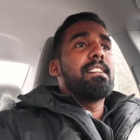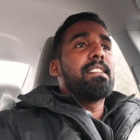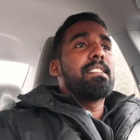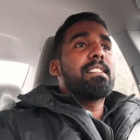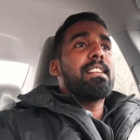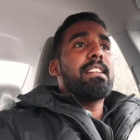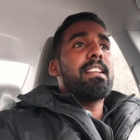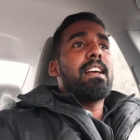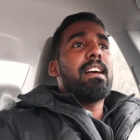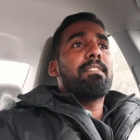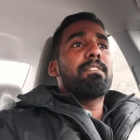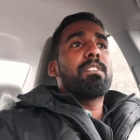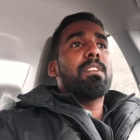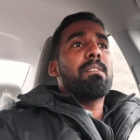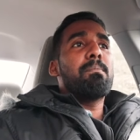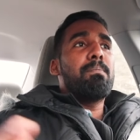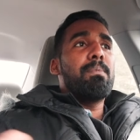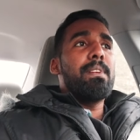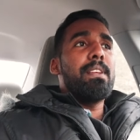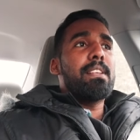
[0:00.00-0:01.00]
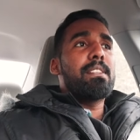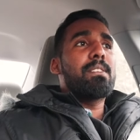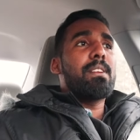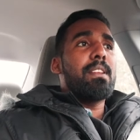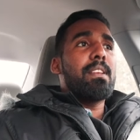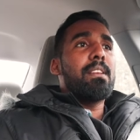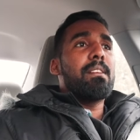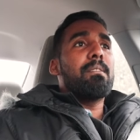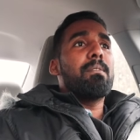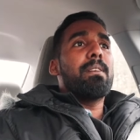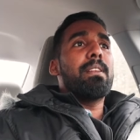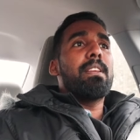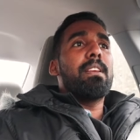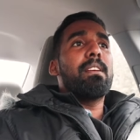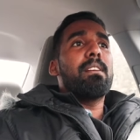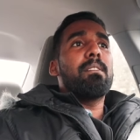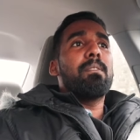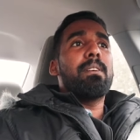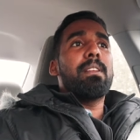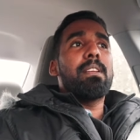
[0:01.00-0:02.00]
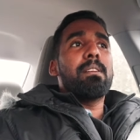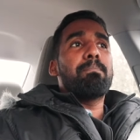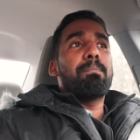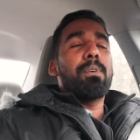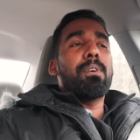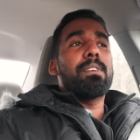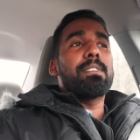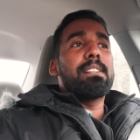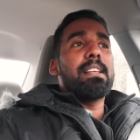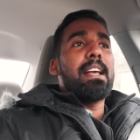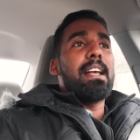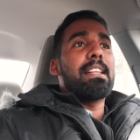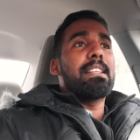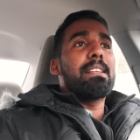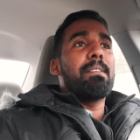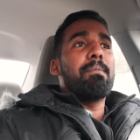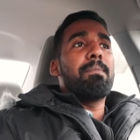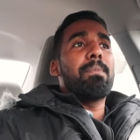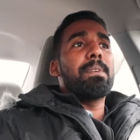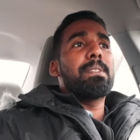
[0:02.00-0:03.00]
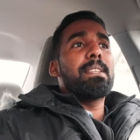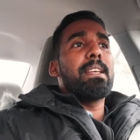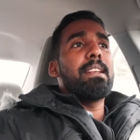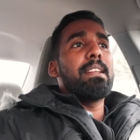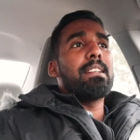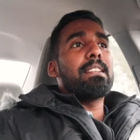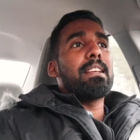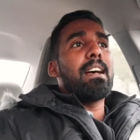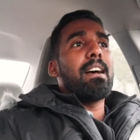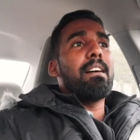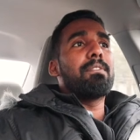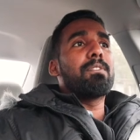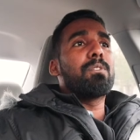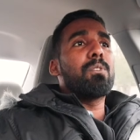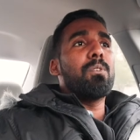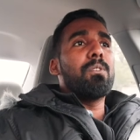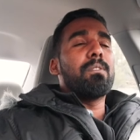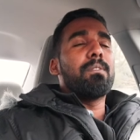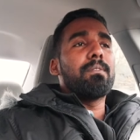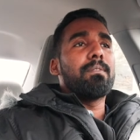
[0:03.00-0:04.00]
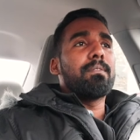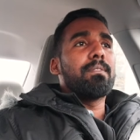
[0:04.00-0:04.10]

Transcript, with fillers: Send off to the place where the, where the, where the person asked him to send it off to.